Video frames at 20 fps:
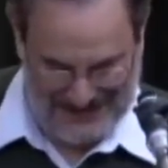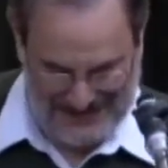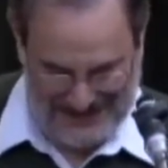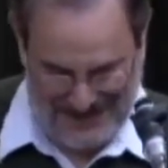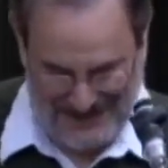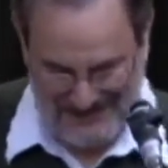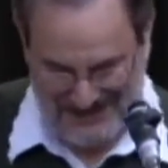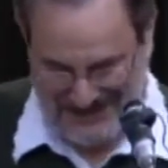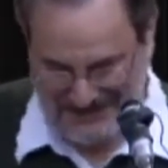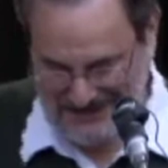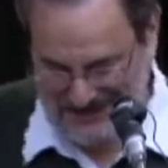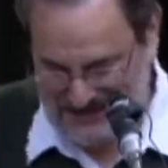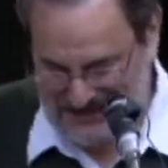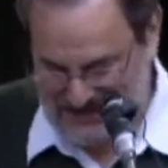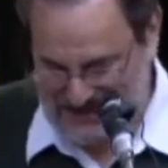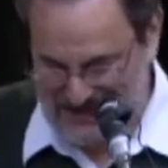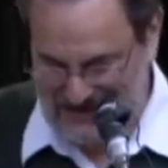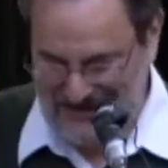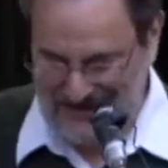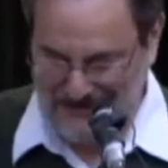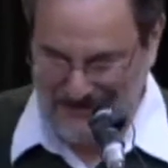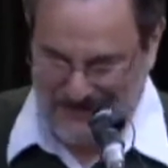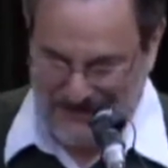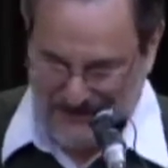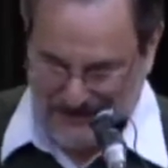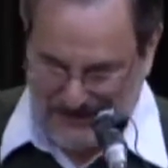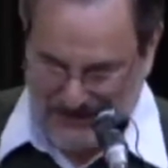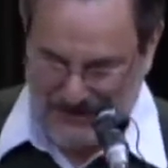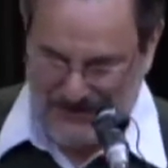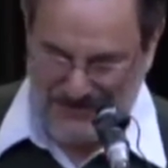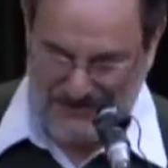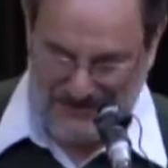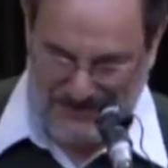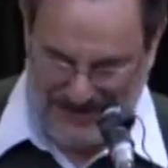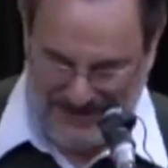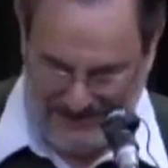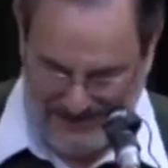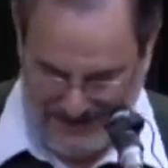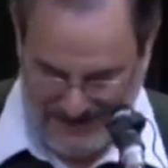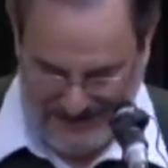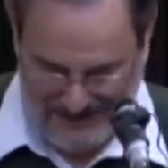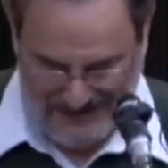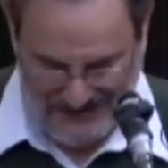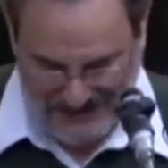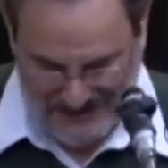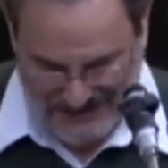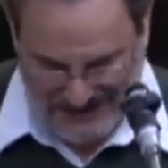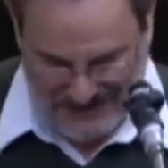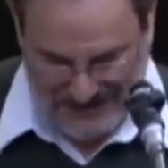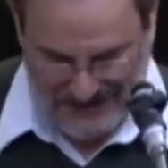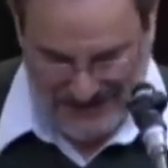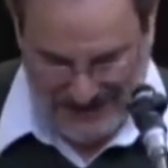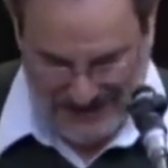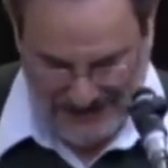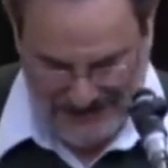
my comments by sharing with you two of my favorite Lucille